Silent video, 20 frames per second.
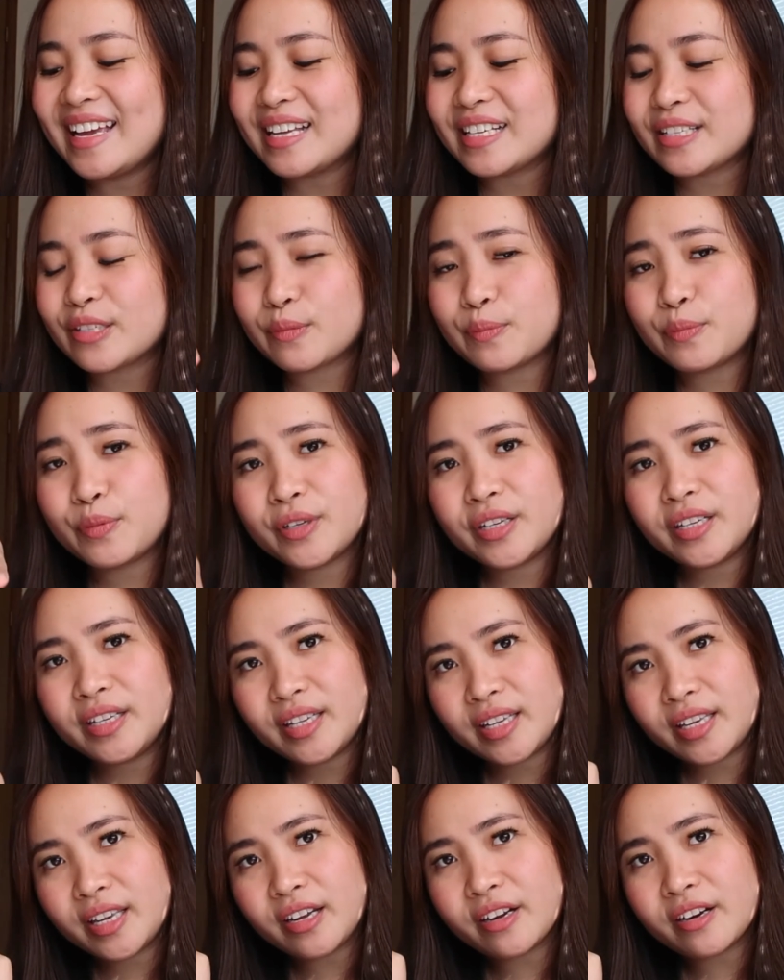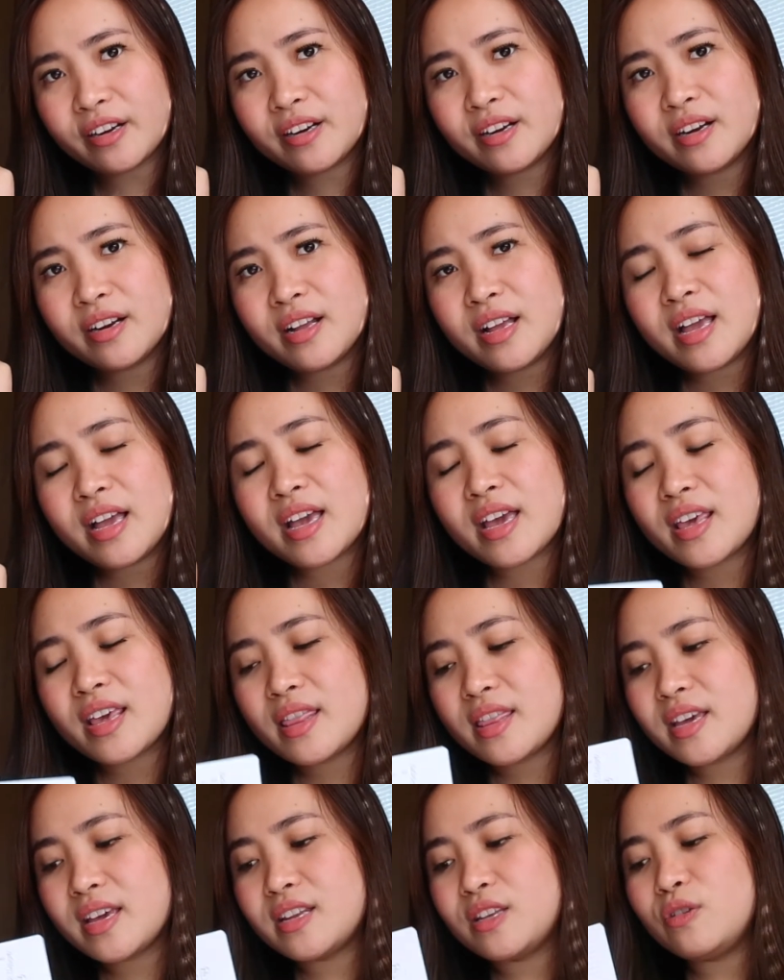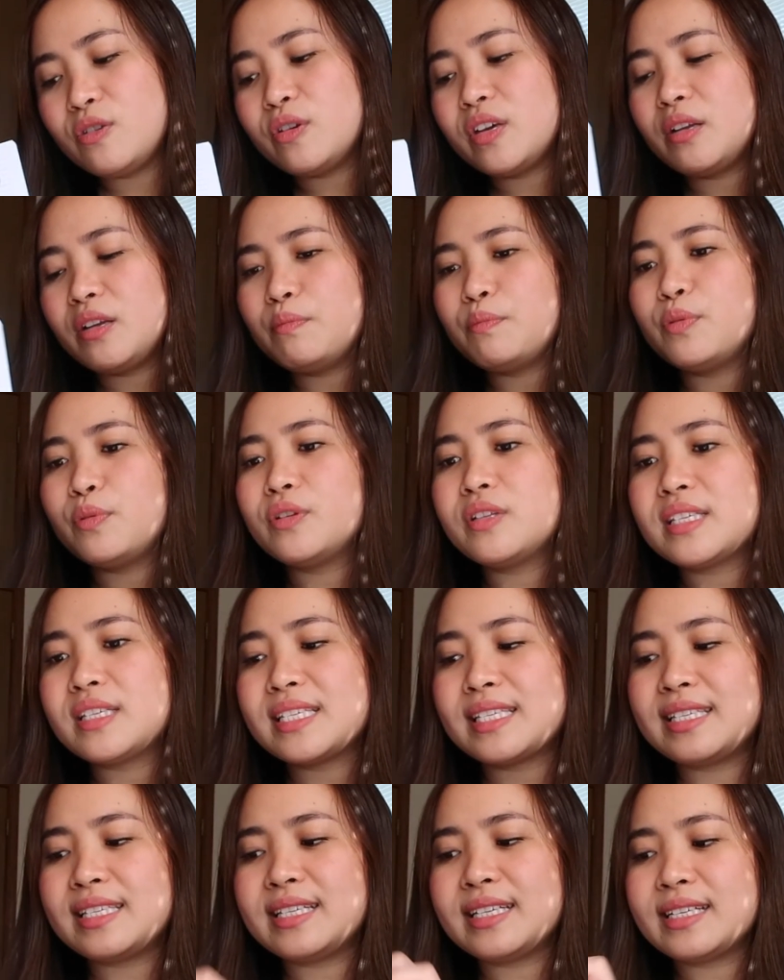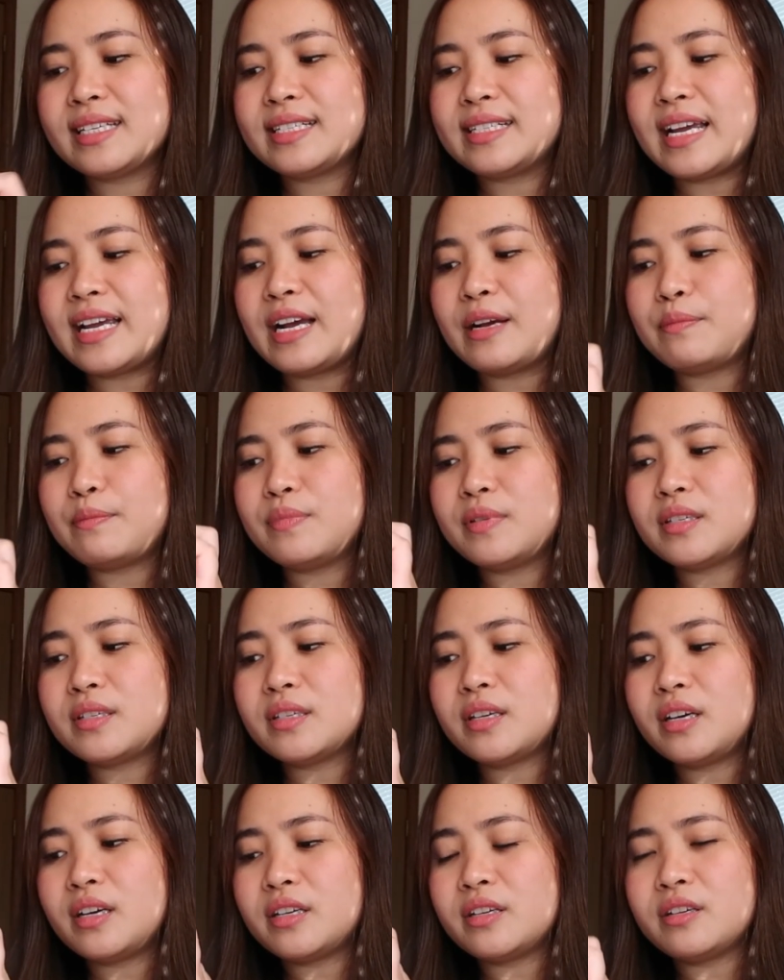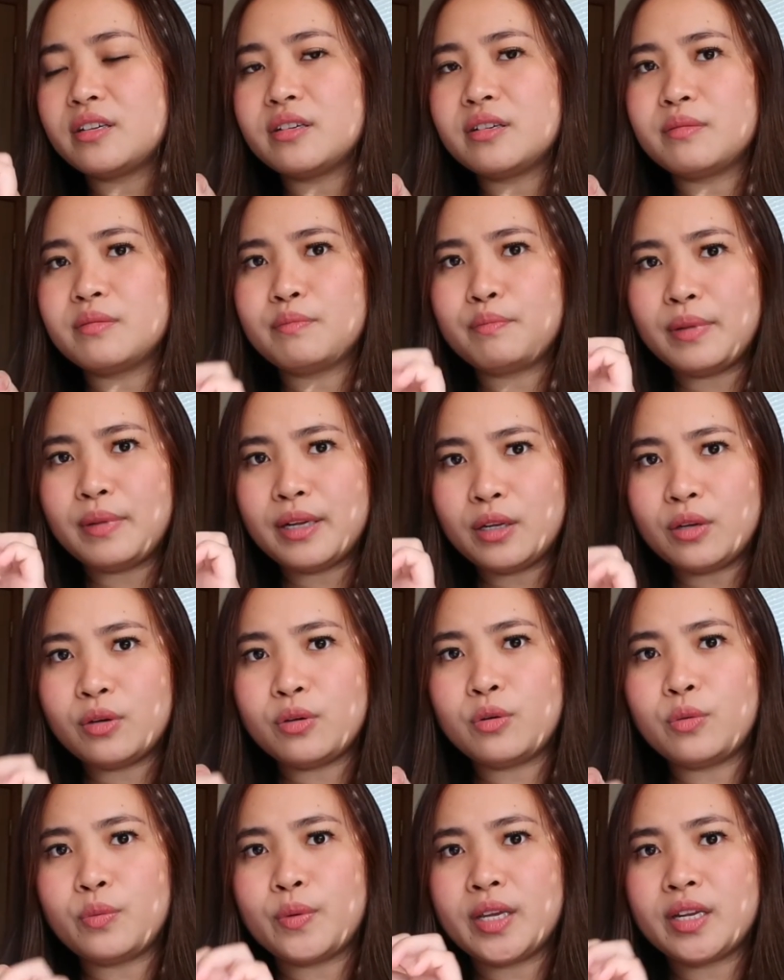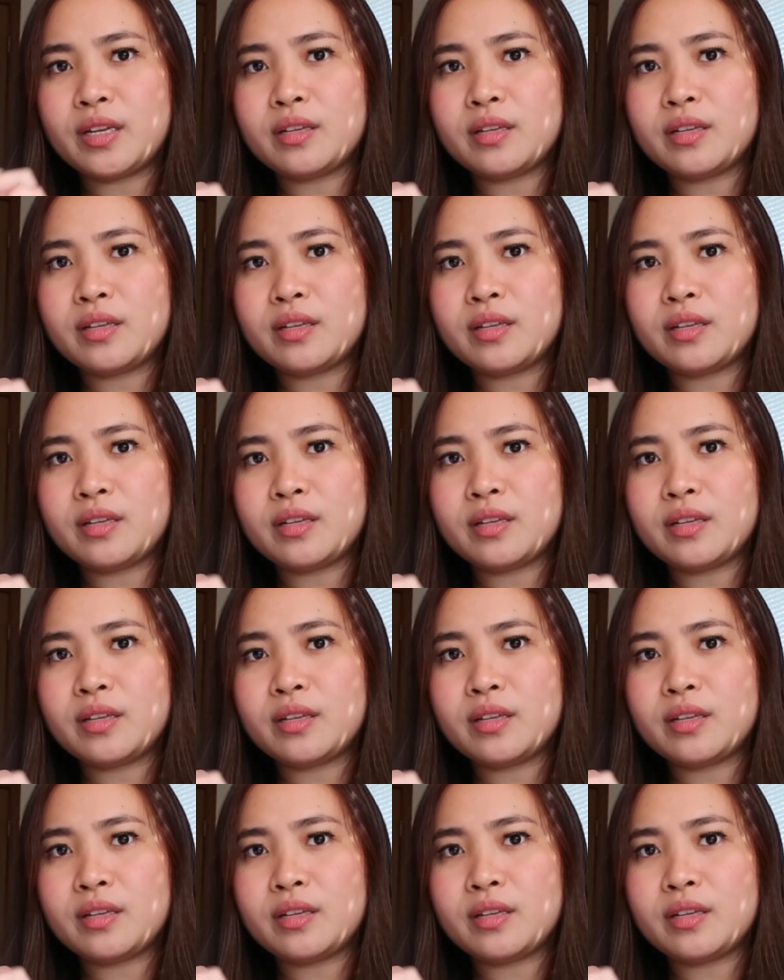So put it here. And then you can put sticky tabs on below it.